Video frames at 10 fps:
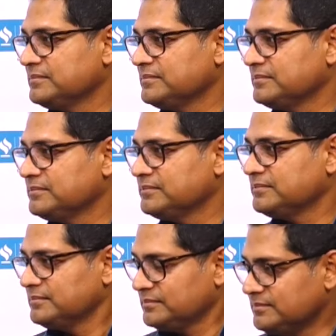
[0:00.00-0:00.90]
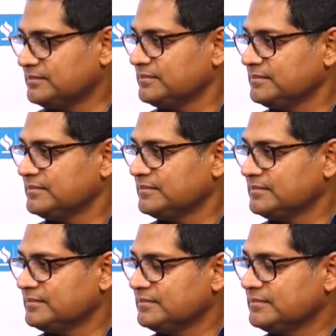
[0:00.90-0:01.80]

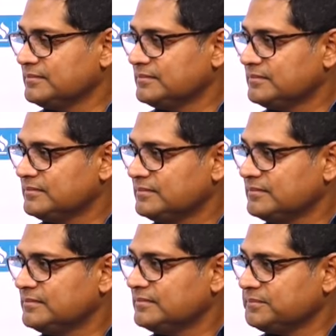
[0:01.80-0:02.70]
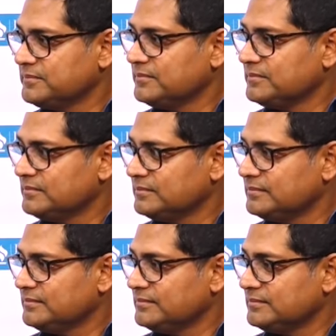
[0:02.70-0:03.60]

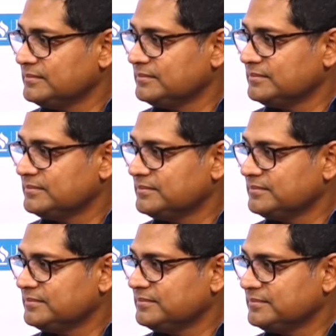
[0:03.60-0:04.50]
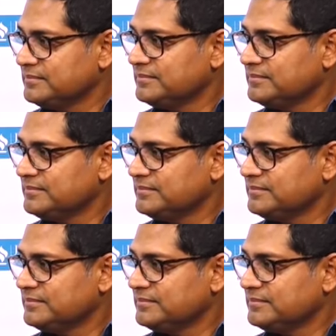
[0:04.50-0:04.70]
No words are spoken by the person on screen.